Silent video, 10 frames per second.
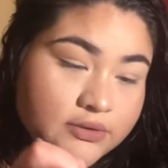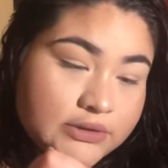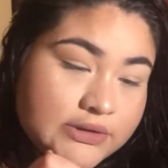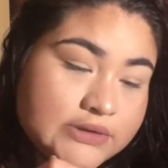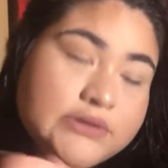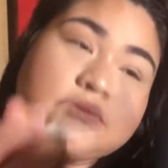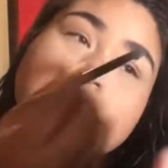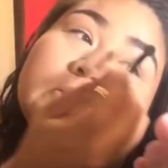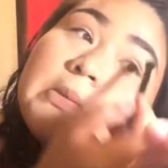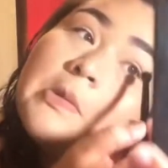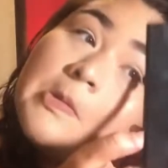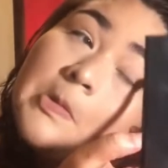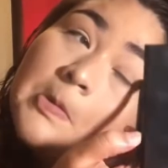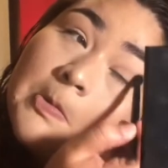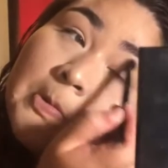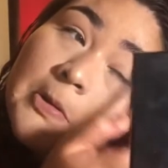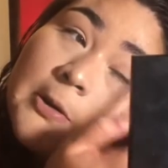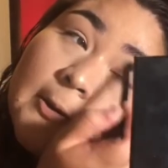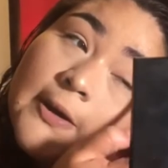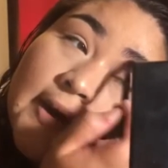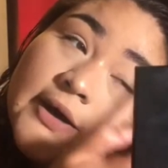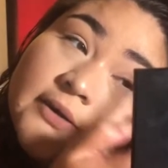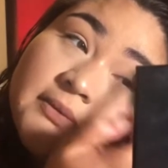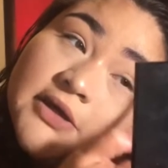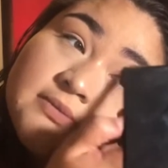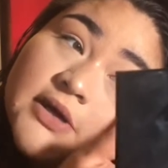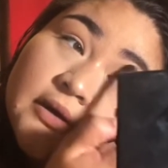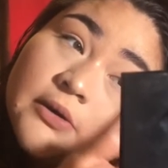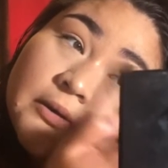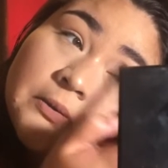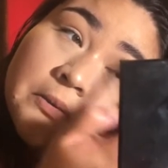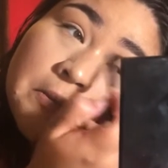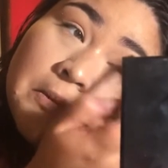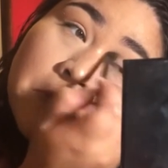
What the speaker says: crease. I had to make my own.